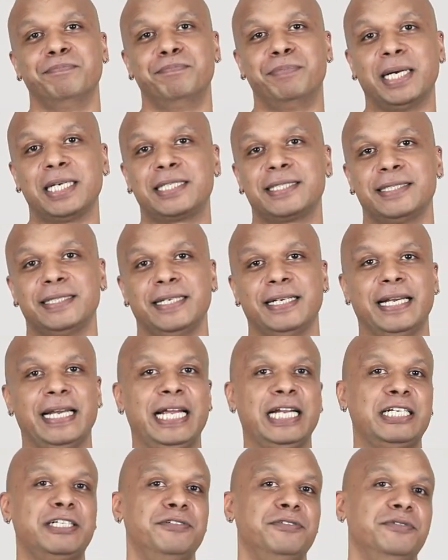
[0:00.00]
but
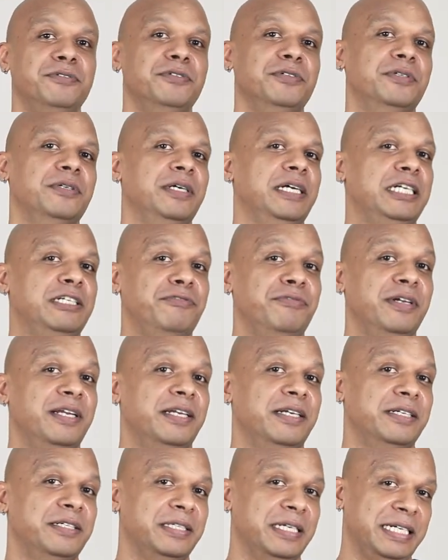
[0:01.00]
it
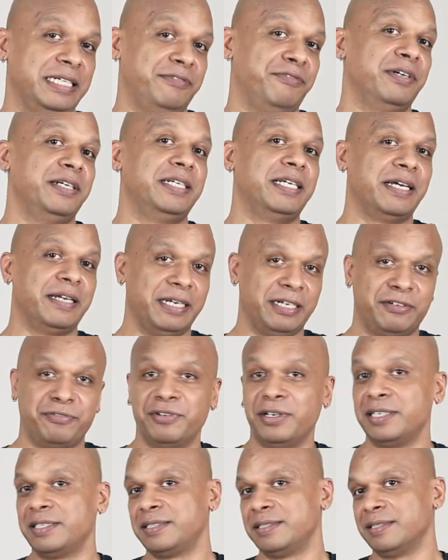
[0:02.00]
will
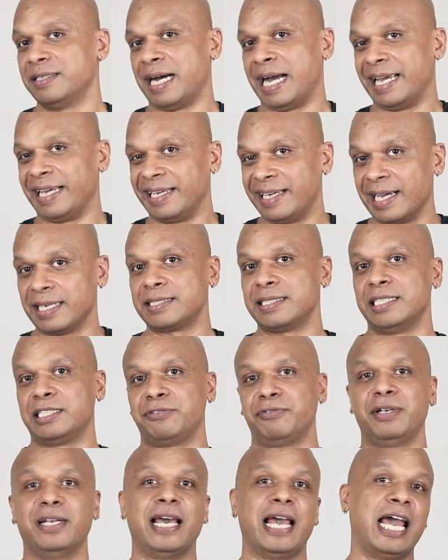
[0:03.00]
I guess
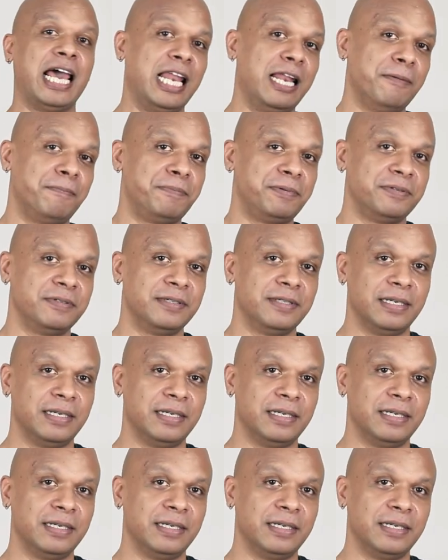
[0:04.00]
it will help